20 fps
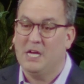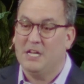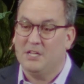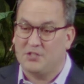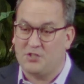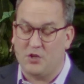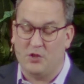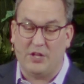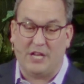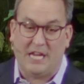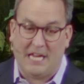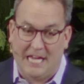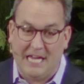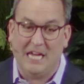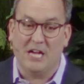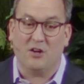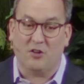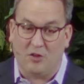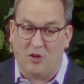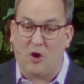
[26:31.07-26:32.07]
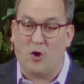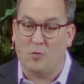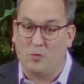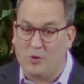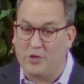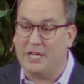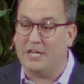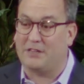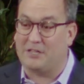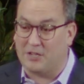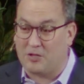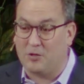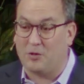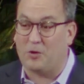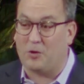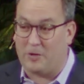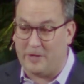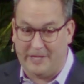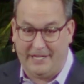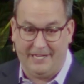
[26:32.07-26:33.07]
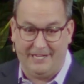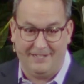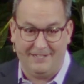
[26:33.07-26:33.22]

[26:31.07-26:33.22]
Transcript: so that he alone will get the glory.